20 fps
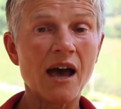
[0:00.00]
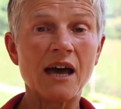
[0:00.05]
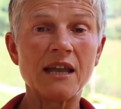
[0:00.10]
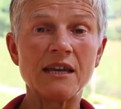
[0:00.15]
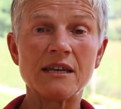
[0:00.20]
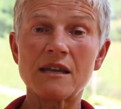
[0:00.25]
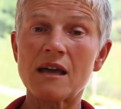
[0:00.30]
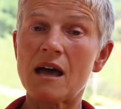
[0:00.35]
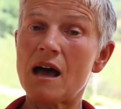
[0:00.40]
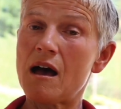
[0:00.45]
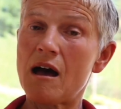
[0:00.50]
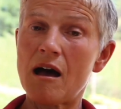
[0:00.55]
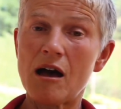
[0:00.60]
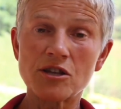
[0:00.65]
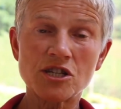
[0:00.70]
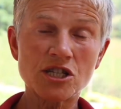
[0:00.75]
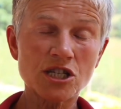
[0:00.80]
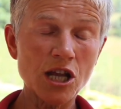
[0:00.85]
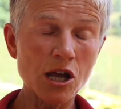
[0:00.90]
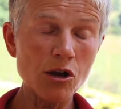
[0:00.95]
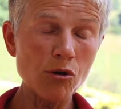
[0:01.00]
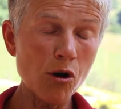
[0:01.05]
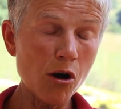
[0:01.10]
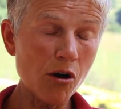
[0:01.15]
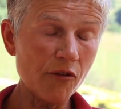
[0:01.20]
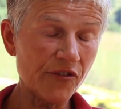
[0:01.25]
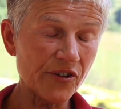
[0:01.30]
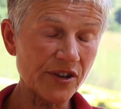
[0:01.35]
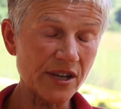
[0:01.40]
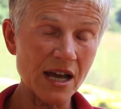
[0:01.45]
and so
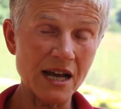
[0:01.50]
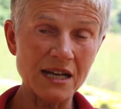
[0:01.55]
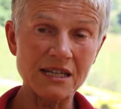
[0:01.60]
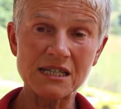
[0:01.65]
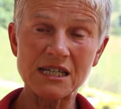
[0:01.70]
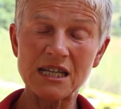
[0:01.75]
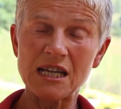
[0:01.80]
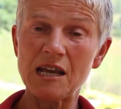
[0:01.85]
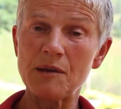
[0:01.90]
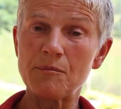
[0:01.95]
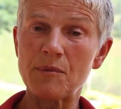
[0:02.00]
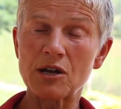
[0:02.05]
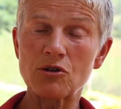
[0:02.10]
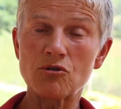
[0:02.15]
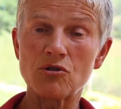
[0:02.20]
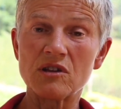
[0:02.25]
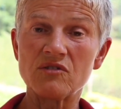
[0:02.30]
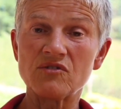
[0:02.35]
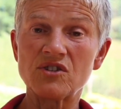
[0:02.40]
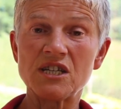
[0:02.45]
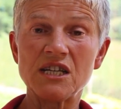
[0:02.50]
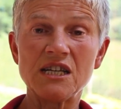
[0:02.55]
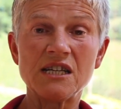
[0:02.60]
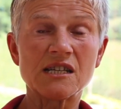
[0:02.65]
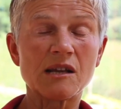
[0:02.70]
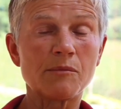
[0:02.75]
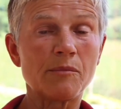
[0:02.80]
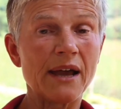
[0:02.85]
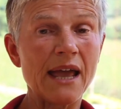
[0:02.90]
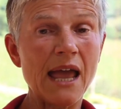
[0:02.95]
often I see it in my chronic
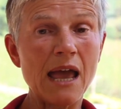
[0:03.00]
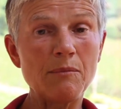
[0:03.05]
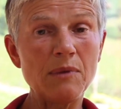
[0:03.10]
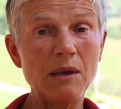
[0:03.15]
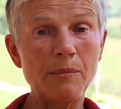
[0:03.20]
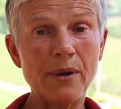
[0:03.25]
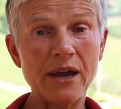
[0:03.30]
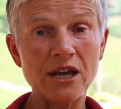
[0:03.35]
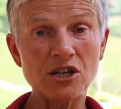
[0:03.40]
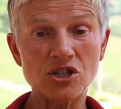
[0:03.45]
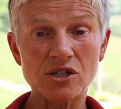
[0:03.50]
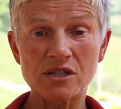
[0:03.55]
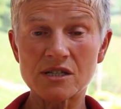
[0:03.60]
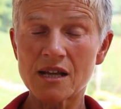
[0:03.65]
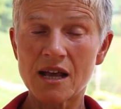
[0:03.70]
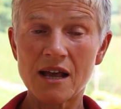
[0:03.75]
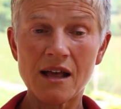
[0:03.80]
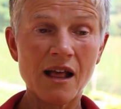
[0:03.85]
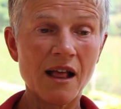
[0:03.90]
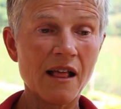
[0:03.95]
fatigues and my ME patients.